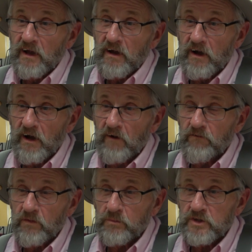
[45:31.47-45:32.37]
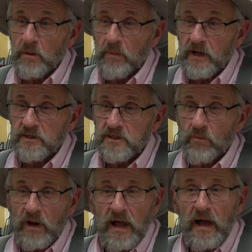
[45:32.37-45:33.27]
from somebody who
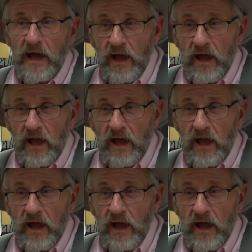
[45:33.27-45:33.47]
said, well,